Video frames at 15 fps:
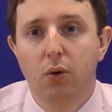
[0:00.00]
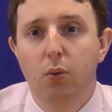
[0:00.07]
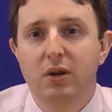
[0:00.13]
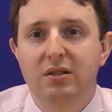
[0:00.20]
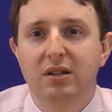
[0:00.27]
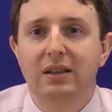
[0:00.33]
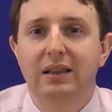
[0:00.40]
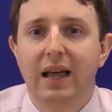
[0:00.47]

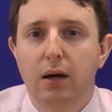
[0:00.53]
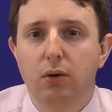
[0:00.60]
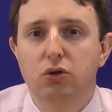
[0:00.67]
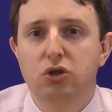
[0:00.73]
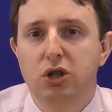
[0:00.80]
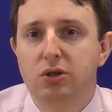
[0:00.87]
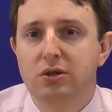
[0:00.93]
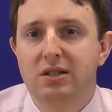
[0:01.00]
which
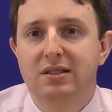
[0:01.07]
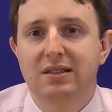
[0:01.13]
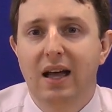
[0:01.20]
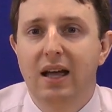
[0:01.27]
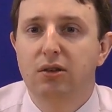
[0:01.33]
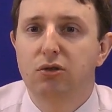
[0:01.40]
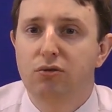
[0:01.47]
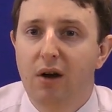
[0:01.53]
allows you to
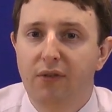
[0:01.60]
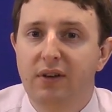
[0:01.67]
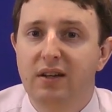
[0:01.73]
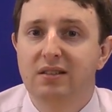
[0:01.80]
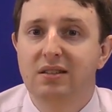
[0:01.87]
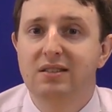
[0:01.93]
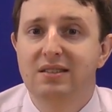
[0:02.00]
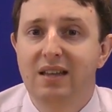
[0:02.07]
scan
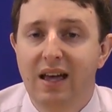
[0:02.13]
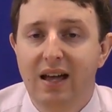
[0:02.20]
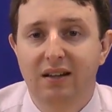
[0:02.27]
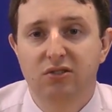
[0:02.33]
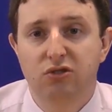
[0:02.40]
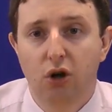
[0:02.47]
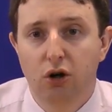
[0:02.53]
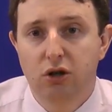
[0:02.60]
graphics and
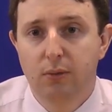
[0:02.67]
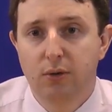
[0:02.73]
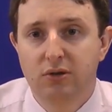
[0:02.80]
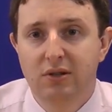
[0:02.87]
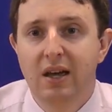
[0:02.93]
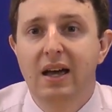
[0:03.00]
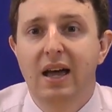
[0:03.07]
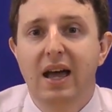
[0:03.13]
text
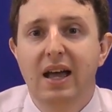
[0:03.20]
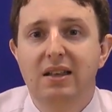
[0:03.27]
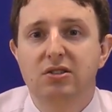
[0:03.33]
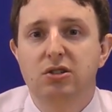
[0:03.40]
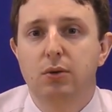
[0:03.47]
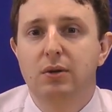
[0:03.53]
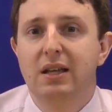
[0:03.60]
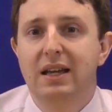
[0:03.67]
documents
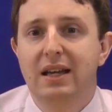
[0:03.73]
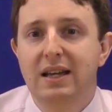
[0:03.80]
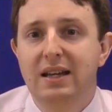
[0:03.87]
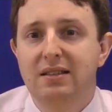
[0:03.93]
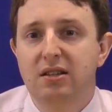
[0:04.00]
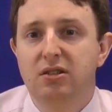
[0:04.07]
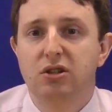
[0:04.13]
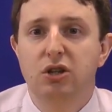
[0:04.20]
into an
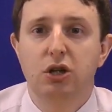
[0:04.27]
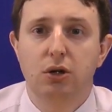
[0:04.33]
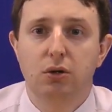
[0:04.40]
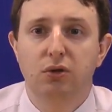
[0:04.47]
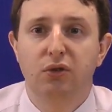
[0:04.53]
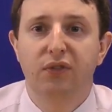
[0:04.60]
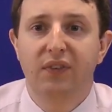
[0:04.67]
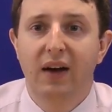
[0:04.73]

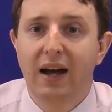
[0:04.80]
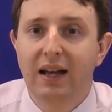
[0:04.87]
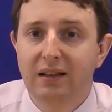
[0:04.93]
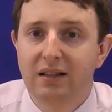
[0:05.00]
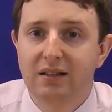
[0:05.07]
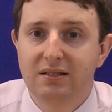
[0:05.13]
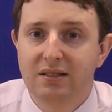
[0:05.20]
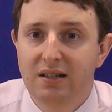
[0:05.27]
easy-to-use
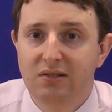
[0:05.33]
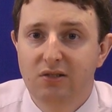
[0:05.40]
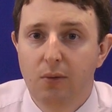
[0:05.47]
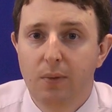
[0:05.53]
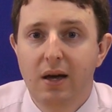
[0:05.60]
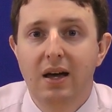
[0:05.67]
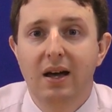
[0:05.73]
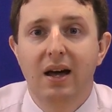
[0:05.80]
filing
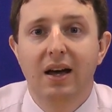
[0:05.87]
system